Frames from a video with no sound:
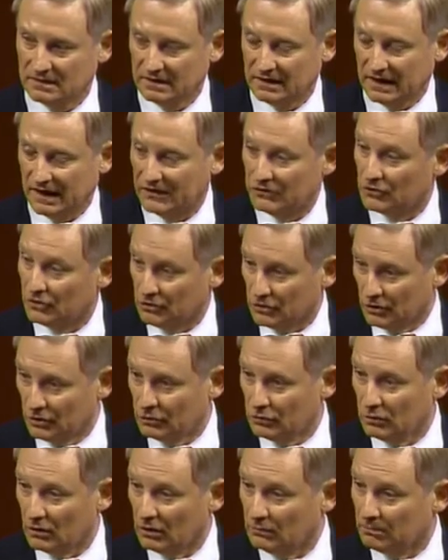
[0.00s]
and the
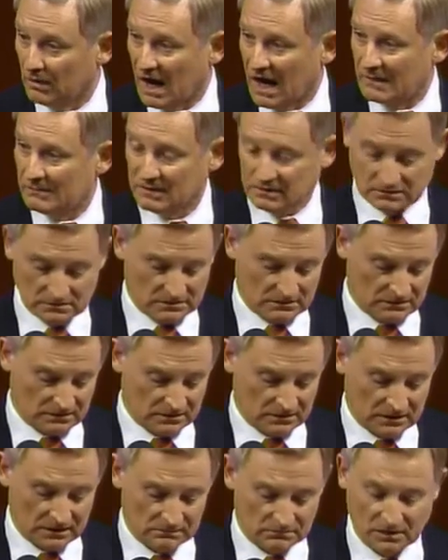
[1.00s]
new Obama
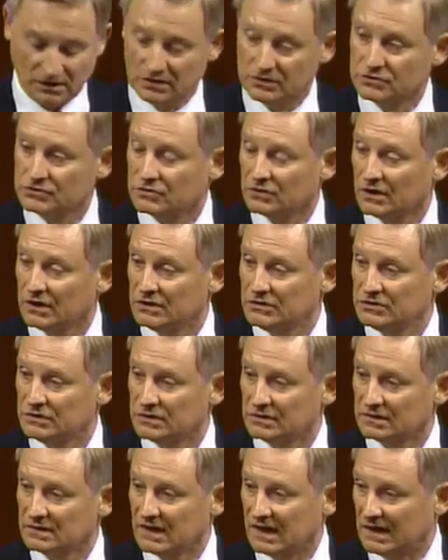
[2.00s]

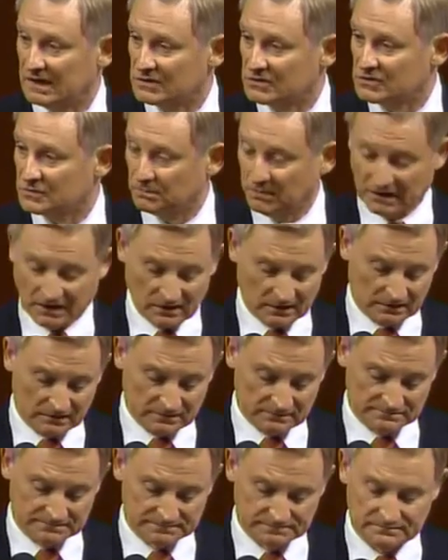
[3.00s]
administration can
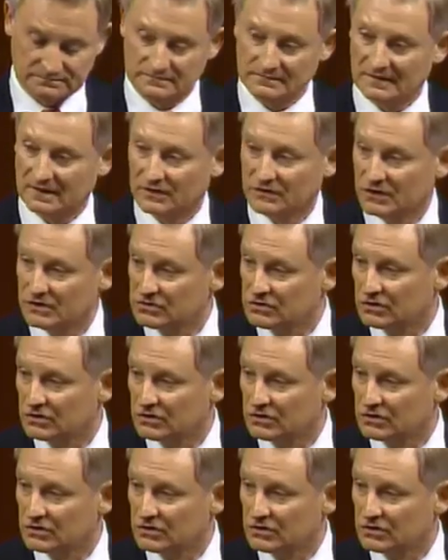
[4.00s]
spend this